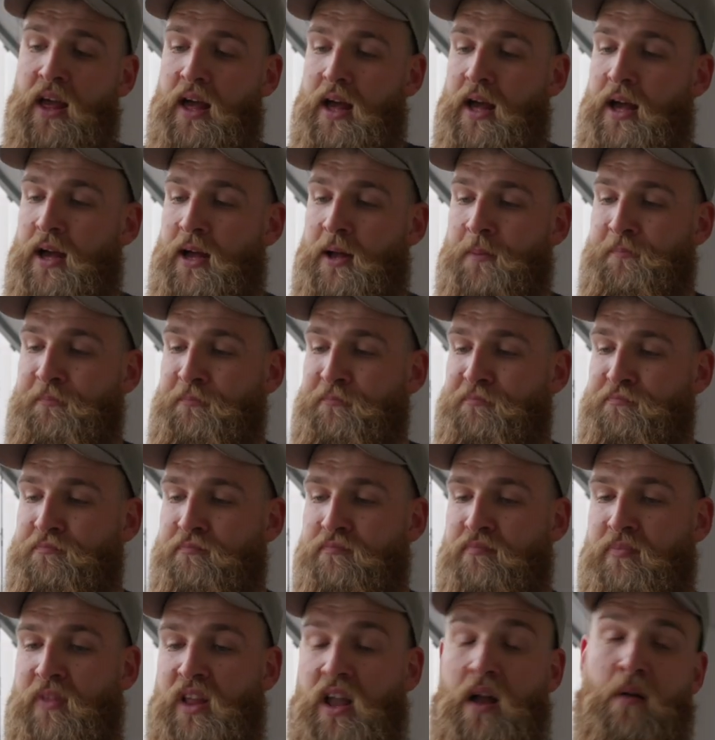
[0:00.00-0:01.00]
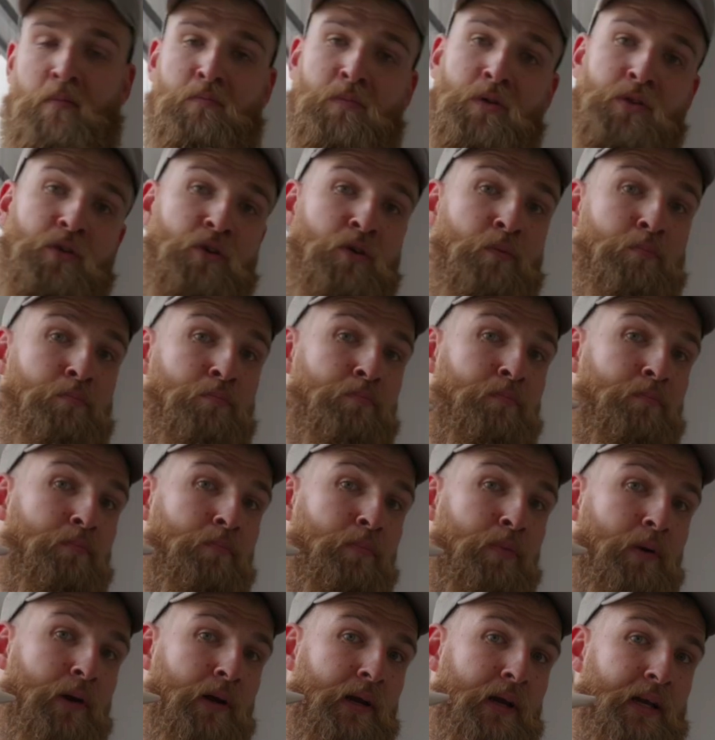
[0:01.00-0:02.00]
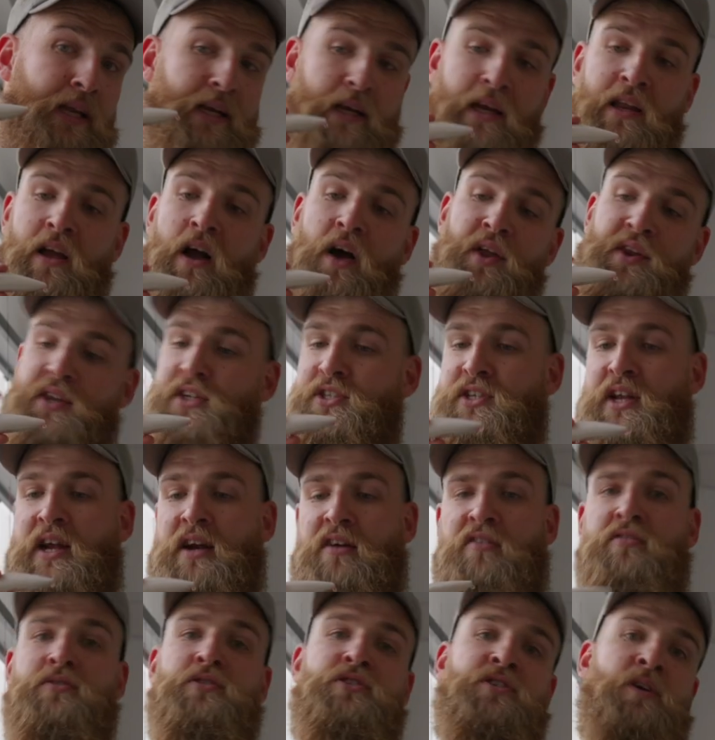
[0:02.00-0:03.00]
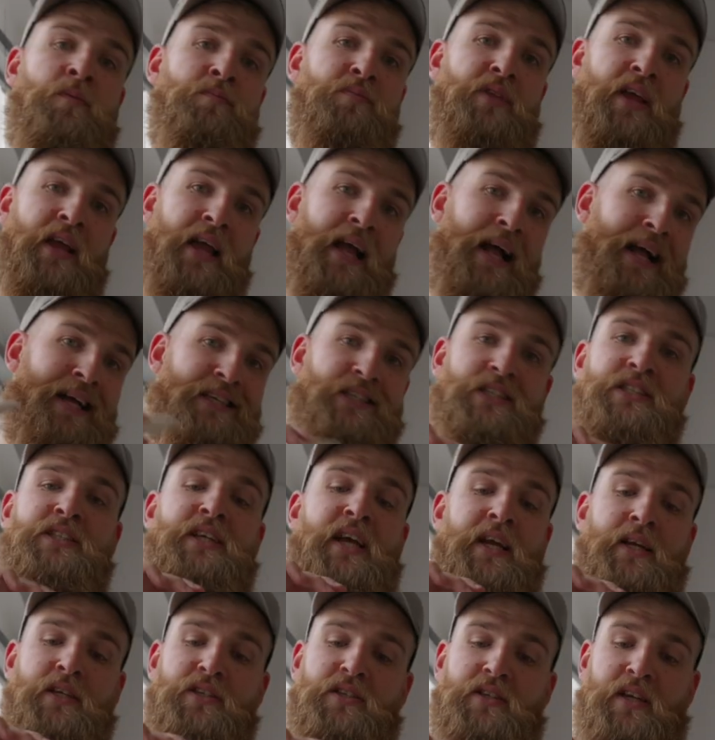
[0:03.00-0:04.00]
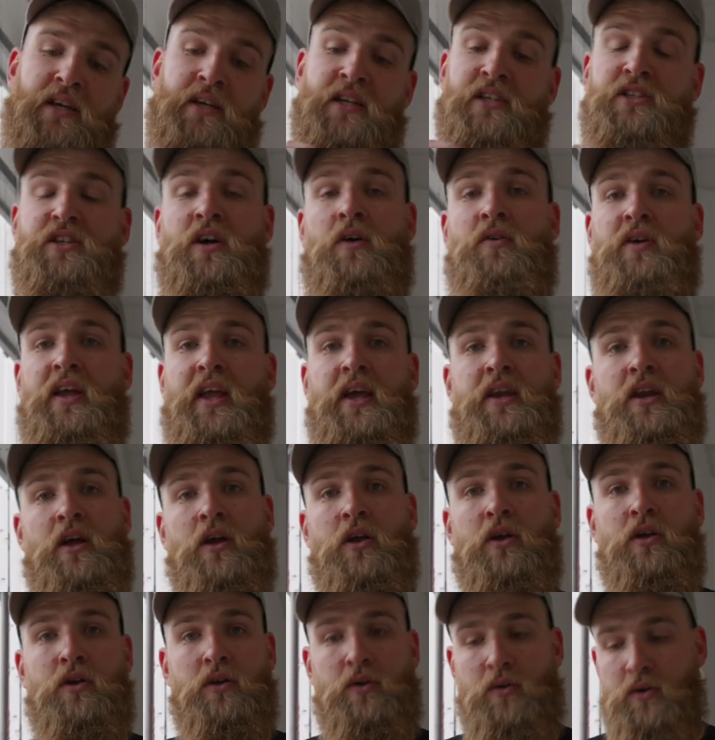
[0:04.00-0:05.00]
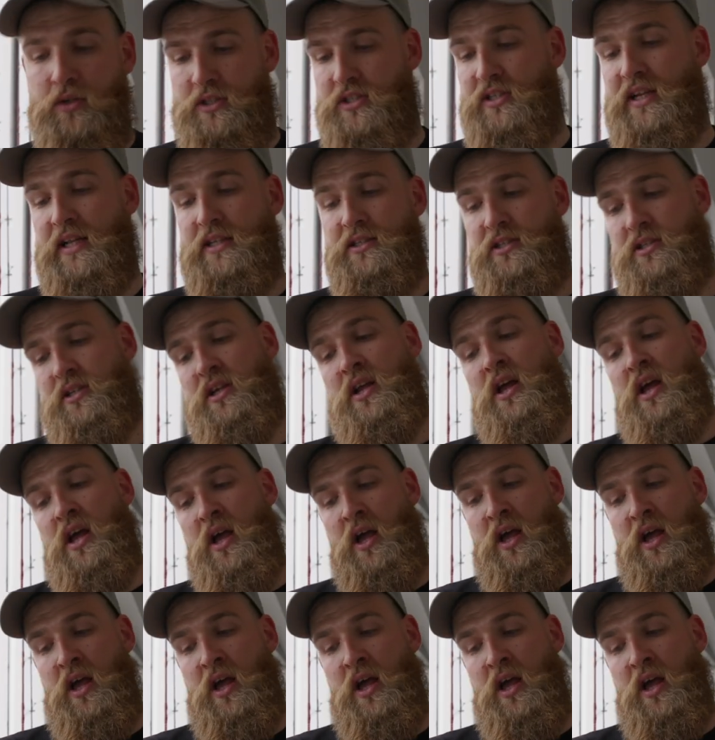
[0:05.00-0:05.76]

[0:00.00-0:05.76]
I'm not completely honest there. Something has changed, and that's only in a good sense.